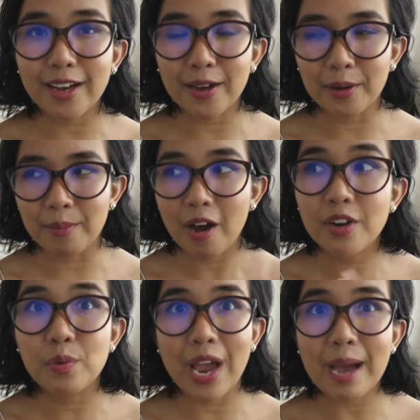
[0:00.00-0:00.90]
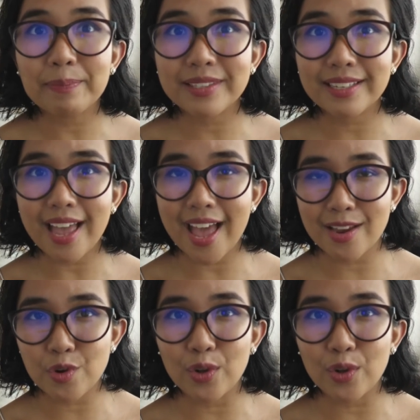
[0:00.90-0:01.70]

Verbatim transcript: um, unwrapped and